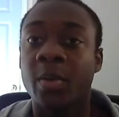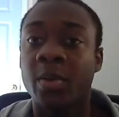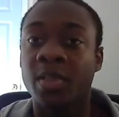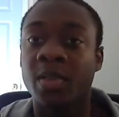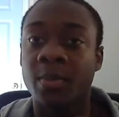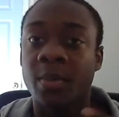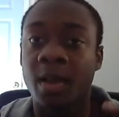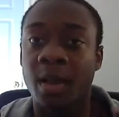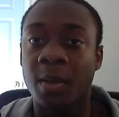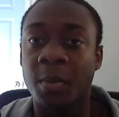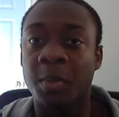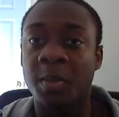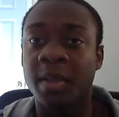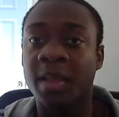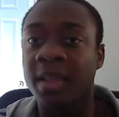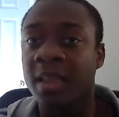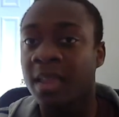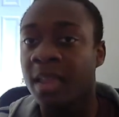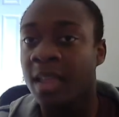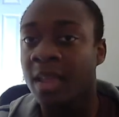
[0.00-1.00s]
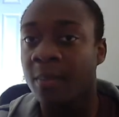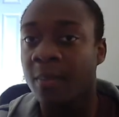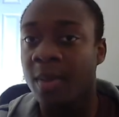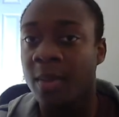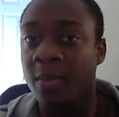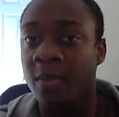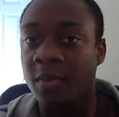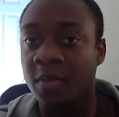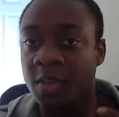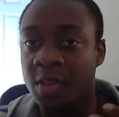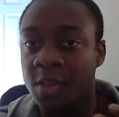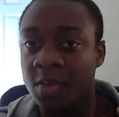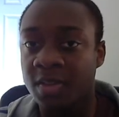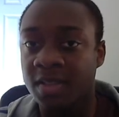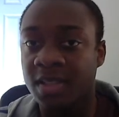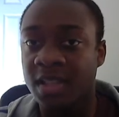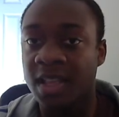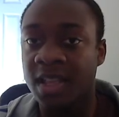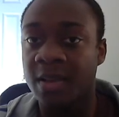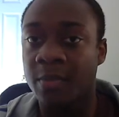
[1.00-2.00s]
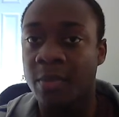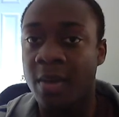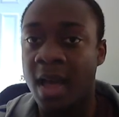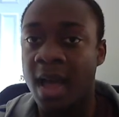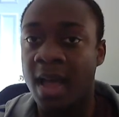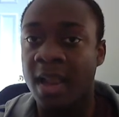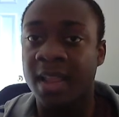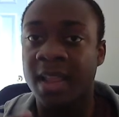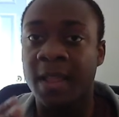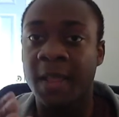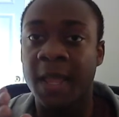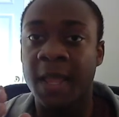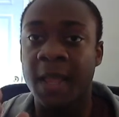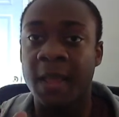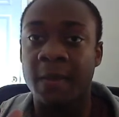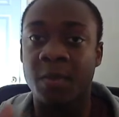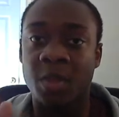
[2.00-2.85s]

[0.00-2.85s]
with the public. People have used it and bought it.